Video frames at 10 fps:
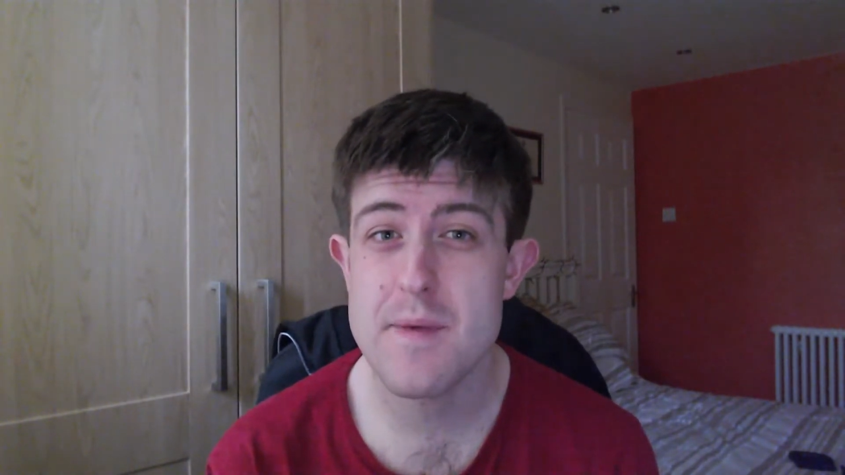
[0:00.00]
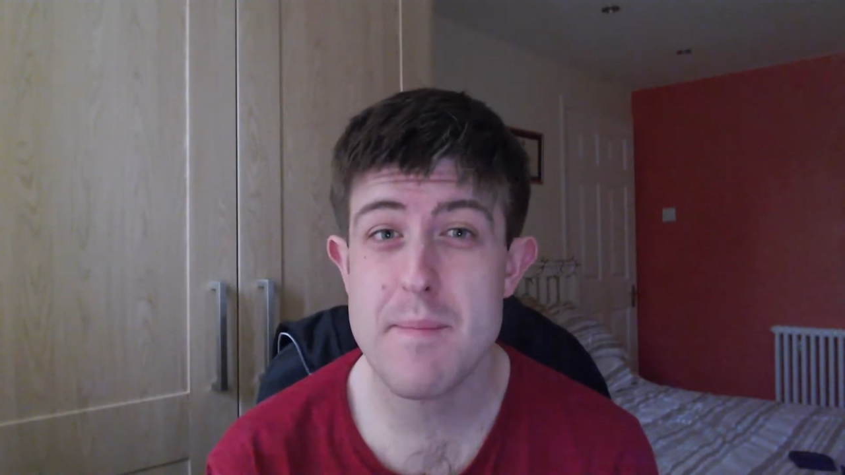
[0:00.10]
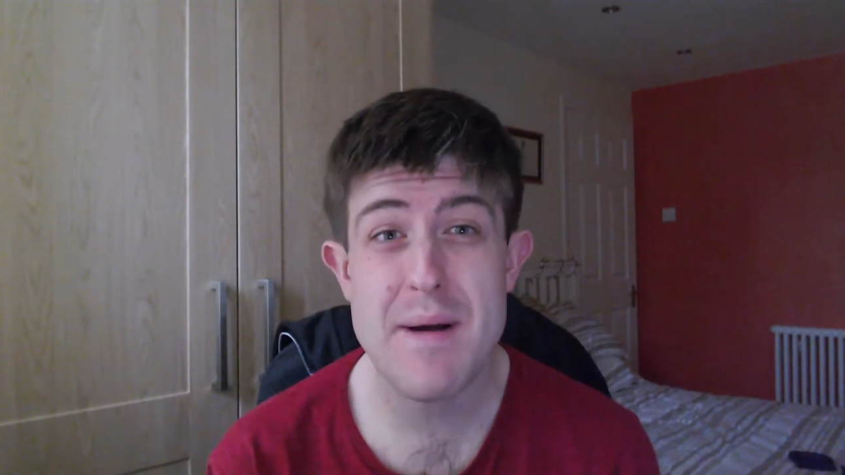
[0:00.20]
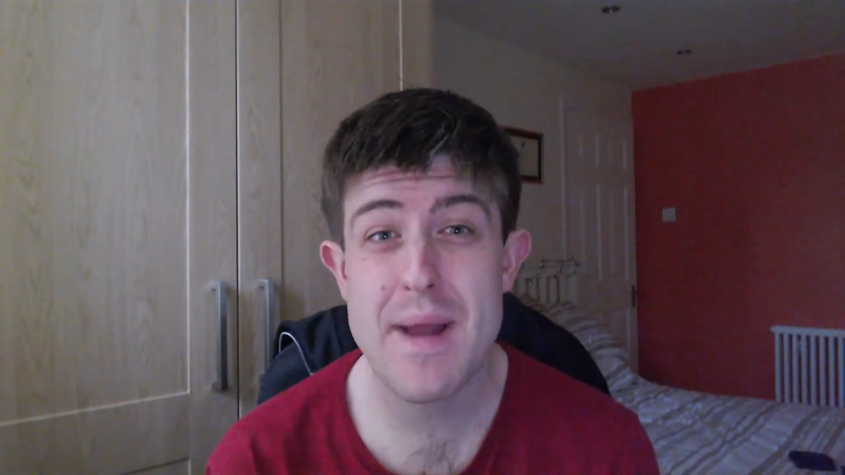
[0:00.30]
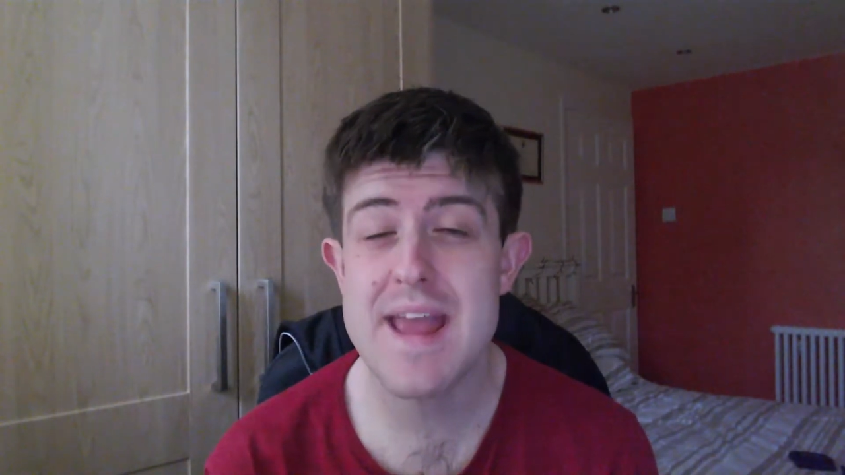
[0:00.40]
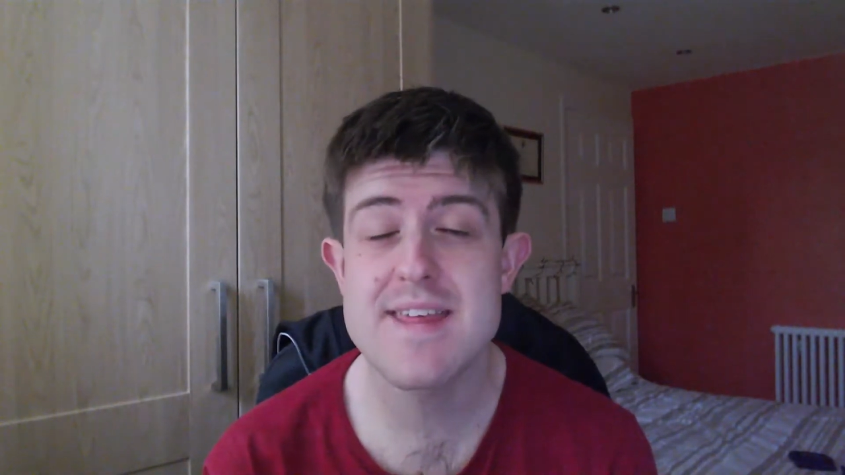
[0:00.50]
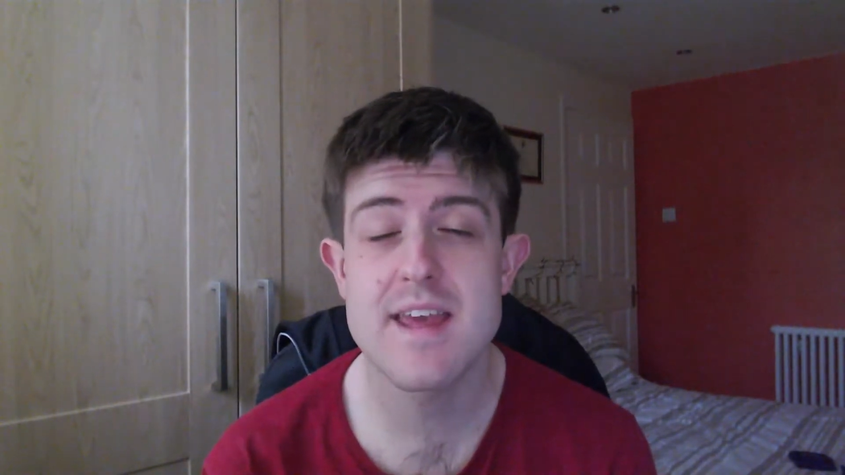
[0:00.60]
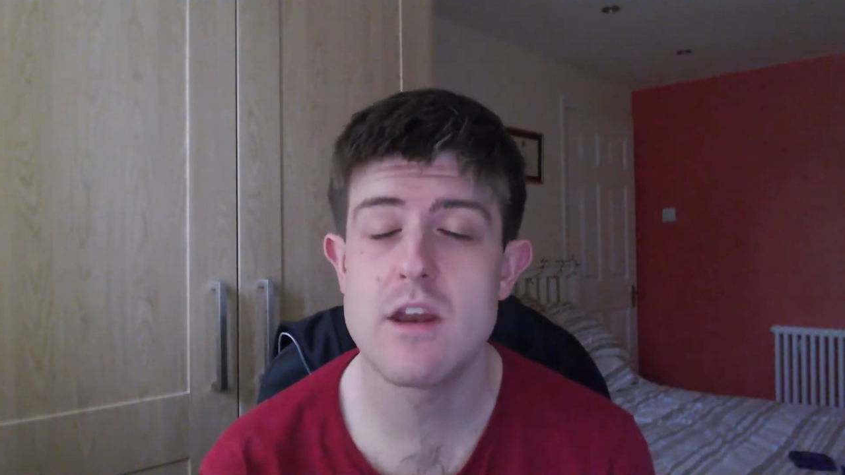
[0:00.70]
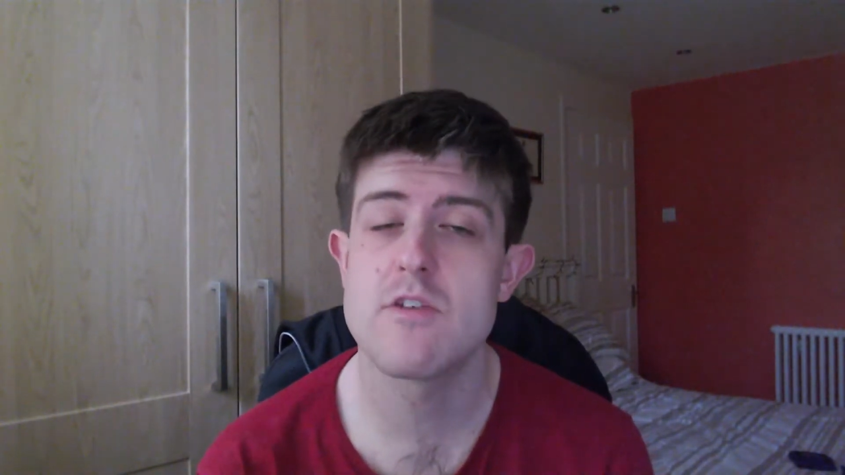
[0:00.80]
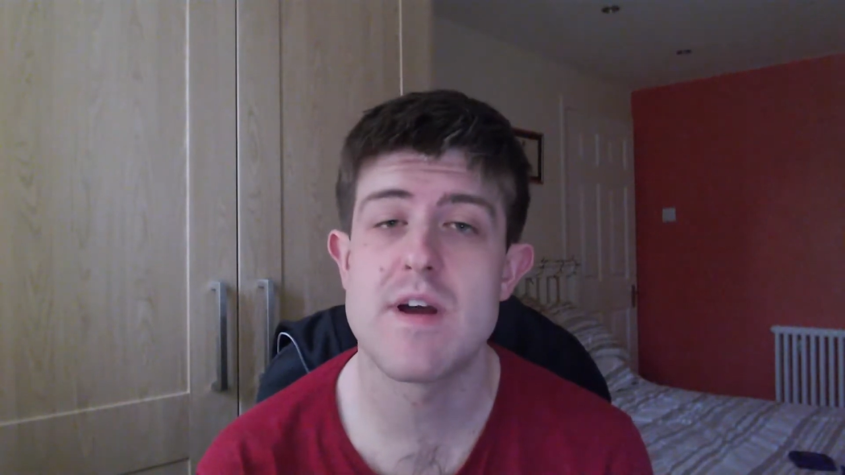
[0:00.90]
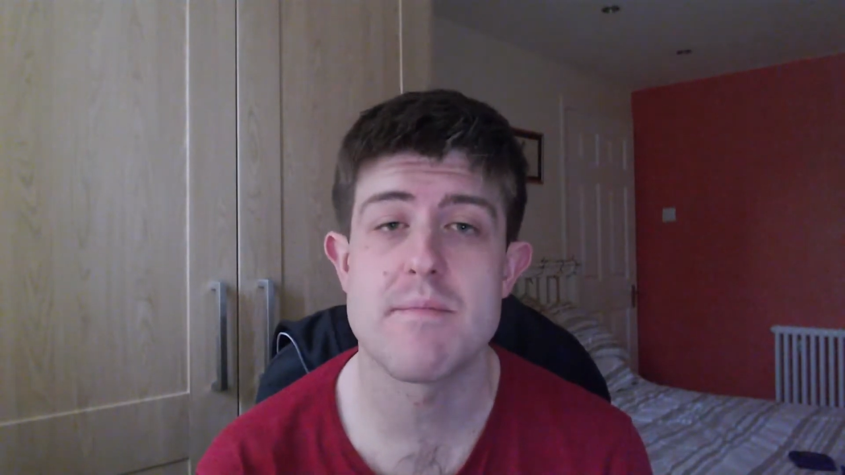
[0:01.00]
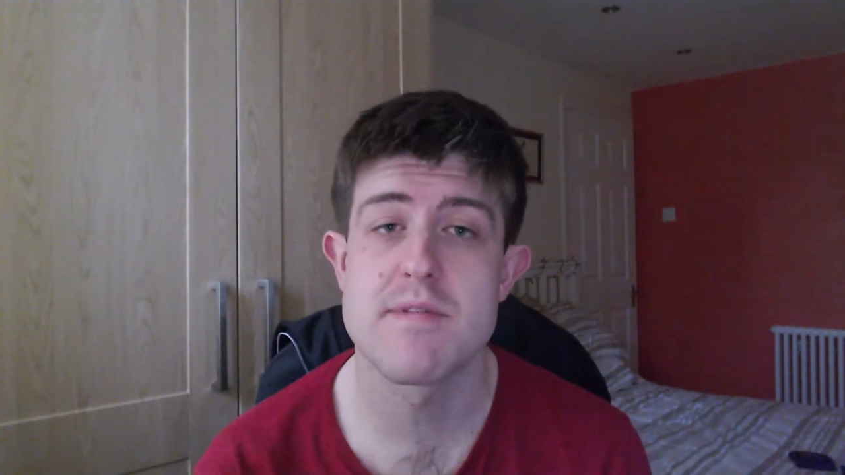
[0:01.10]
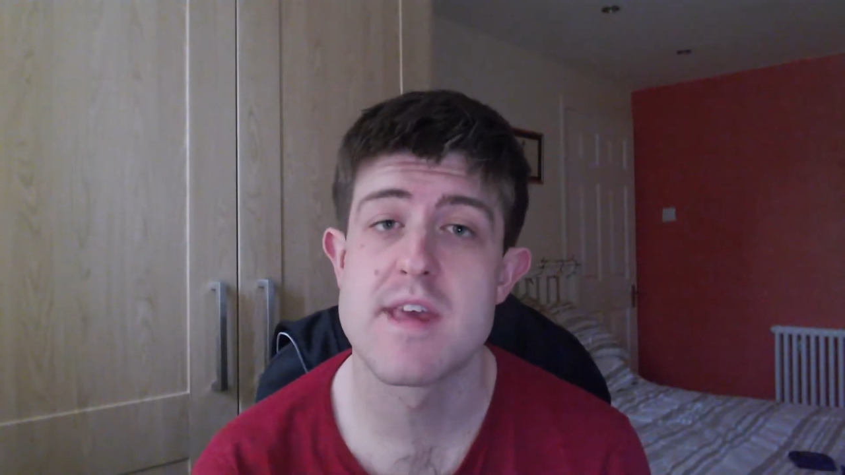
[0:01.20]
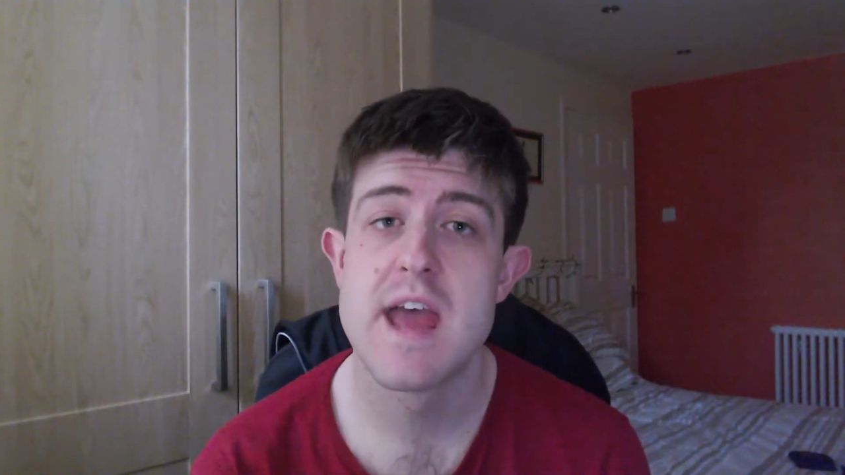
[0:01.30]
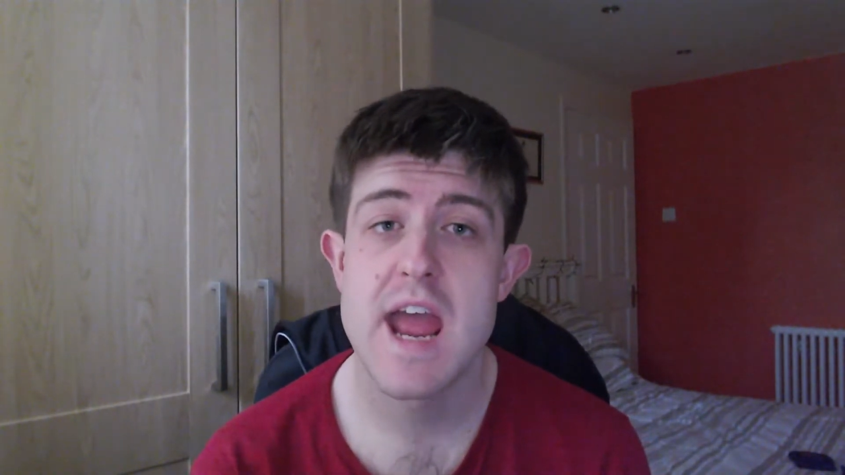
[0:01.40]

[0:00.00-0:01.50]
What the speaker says: about 80 kilograms.